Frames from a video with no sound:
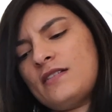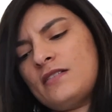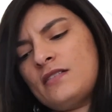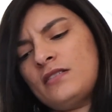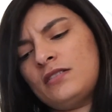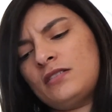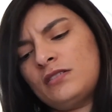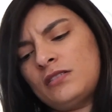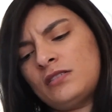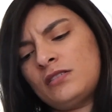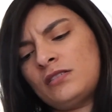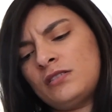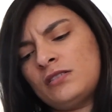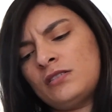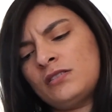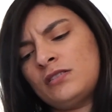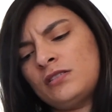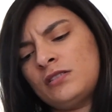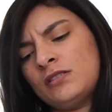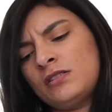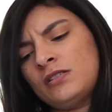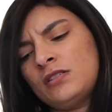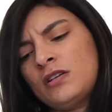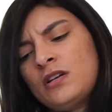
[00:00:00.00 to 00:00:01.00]

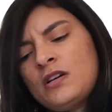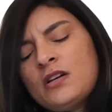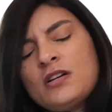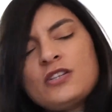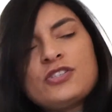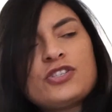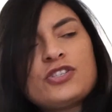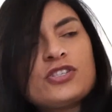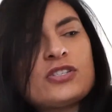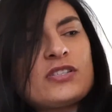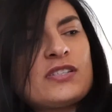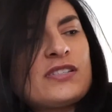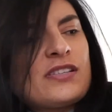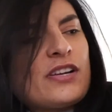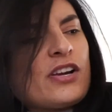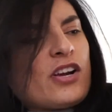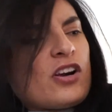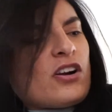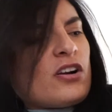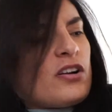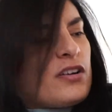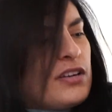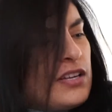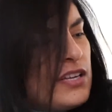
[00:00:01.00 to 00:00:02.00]
Just because
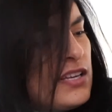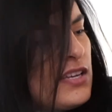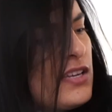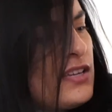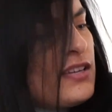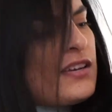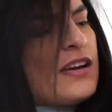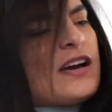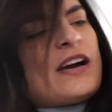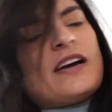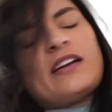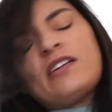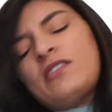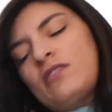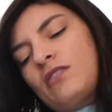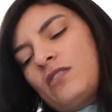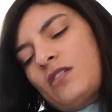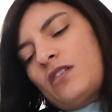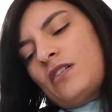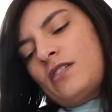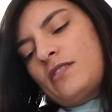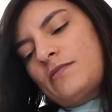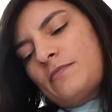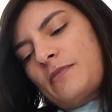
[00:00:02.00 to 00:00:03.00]
I already had a
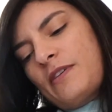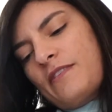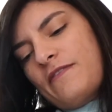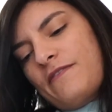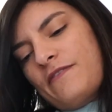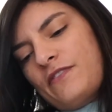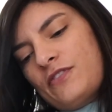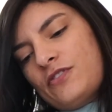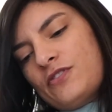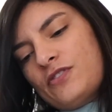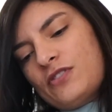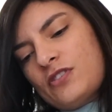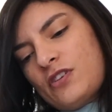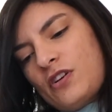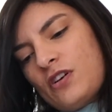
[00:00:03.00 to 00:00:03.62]
lot in my first